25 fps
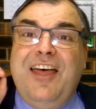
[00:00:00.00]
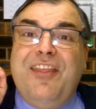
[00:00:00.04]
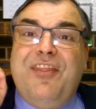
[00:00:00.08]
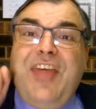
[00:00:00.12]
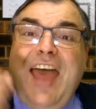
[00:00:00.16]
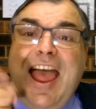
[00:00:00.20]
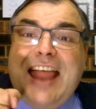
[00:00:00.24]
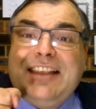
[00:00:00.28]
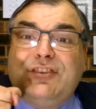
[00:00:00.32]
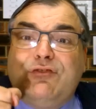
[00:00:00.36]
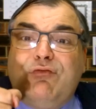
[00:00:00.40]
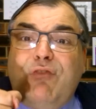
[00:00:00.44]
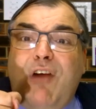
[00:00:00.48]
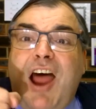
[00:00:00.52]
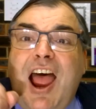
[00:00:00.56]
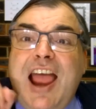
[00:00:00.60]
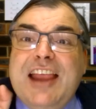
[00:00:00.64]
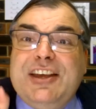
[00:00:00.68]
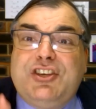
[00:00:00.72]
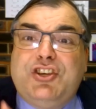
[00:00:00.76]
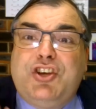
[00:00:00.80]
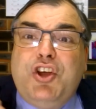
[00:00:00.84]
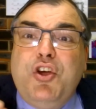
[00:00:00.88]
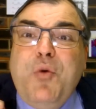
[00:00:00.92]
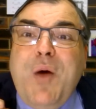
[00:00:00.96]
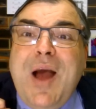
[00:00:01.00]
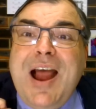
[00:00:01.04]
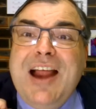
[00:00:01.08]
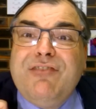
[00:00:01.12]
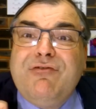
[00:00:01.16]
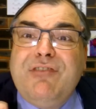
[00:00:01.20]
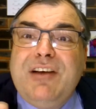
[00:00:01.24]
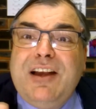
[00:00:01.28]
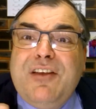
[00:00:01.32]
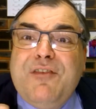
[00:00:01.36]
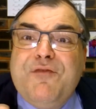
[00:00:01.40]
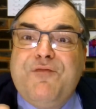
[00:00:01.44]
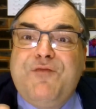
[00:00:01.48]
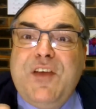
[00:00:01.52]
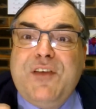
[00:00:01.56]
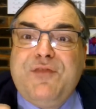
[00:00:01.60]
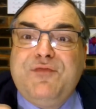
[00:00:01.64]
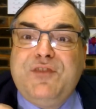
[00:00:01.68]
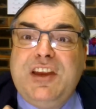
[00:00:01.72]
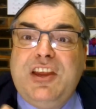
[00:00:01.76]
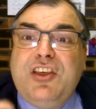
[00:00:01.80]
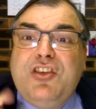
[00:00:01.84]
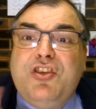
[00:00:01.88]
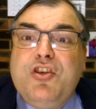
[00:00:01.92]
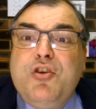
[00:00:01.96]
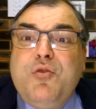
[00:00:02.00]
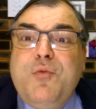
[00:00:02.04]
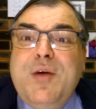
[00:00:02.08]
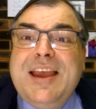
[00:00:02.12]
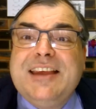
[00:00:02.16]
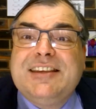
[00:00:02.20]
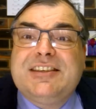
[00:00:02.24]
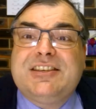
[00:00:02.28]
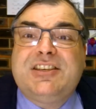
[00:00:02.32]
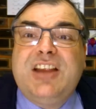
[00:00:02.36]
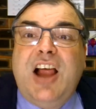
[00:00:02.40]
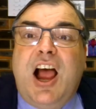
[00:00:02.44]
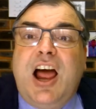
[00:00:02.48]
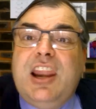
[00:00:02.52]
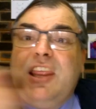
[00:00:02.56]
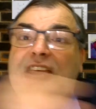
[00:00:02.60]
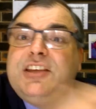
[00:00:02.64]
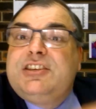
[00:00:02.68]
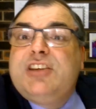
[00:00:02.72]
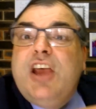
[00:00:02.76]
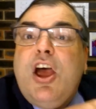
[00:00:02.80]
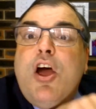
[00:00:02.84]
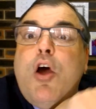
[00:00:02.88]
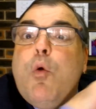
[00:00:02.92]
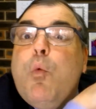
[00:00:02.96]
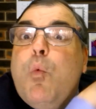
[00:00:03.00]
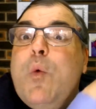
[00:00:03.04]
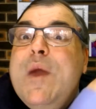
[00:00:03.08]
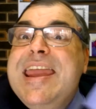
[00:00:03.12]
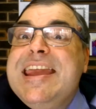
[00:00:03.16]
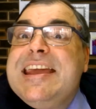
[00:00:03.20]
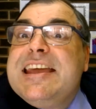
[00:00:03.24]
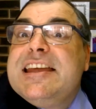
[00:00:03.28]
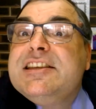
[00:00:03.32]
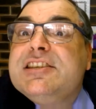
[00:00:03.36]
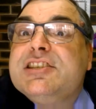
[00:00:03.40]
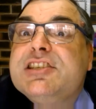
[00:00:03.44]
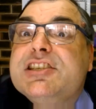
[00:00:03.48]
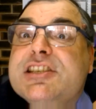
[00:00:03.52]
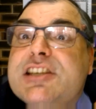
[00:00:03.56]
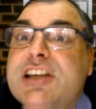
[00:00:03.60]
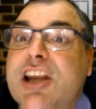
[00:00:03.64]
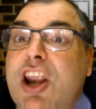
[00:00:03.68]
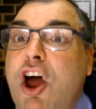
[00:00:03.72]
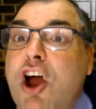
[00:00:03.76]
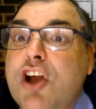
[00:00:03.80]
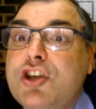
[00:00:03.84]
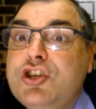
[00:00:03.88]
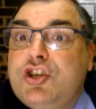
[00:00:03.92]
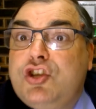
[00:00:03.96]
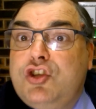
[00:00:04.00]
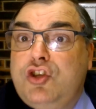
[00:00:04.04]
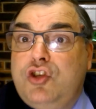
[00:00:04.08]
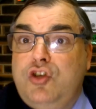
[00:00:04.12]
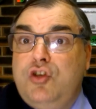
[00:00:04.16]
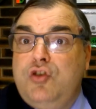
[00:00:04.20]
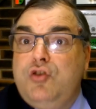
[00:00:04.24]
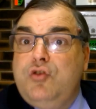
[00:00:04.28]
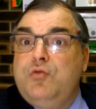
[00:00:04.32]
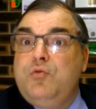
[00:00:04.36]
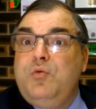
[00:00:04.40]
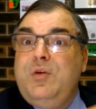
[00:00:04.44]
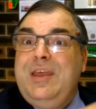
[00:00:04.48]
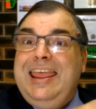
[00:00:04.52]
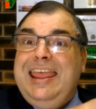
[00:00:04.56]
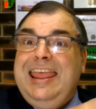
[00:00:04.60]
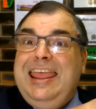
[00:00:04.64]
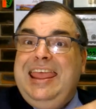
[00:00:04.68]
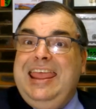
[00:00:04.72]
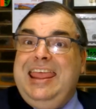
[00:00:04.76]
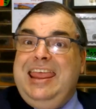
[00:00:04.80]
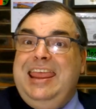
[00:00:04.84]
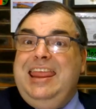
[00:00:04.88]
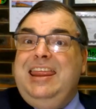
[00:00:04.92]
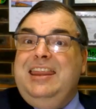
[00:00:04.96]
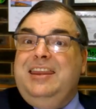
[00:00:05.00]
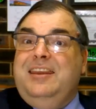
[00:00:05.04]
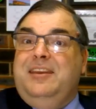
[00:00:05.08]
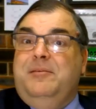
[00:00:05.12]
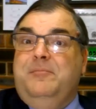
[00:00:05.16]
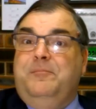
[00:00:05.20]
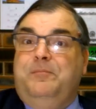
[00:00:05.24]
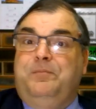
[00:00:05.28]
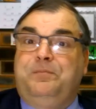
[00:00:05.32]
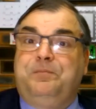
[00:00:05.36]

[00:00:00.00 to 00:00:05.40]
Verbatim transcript: That's right, two hundred fifty US dollars, we can slot you in.